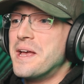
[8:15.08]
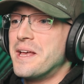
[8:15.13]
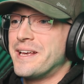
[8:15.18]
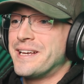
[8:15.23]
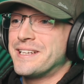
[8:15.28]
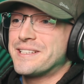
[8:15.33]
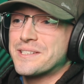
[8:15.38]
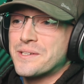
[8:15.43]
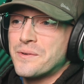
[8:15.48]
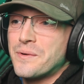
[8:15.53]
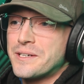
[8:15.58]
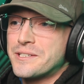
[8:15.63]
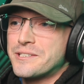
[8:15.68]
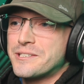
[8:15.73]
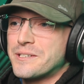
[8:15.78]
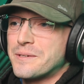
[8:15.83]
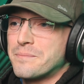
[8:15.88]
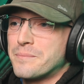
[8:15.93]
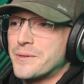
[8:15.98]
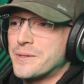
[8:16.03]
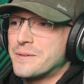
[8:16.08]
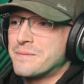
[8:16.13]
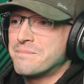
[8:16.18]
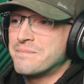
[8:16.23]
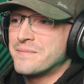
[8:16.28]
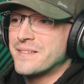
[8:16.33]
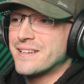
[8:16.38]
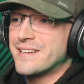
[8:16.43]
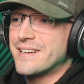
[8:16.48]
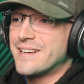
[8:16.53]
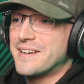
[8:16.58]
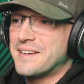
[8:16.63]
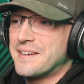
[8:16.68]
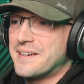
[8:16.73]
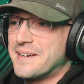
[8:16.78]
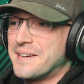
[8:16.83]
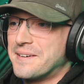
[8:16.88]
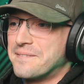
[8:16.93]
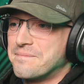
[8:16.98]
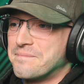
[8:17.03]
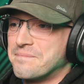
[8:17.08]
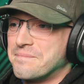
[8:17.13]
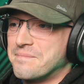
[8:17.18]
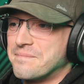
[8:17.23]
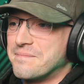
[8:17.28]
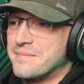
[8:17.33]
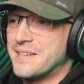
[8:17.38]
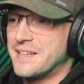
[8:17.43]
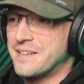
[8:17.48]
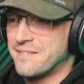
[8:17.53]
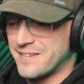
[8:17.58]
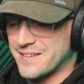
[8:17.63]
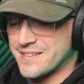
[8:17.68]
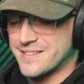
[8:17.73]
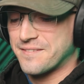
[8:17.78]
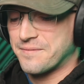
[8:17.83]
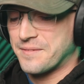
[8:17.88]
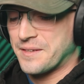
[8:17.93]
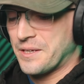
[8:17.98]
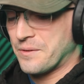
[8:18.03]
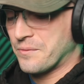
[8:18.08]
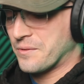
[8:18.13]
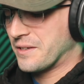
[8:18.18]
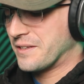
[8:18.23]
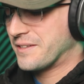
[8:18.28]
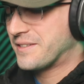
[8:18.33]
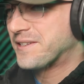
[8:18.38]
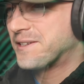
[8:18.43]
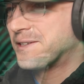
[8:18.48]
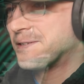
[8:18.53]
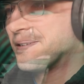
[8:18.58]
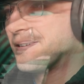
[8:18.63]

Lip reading: it's questionable if that's something you want to do.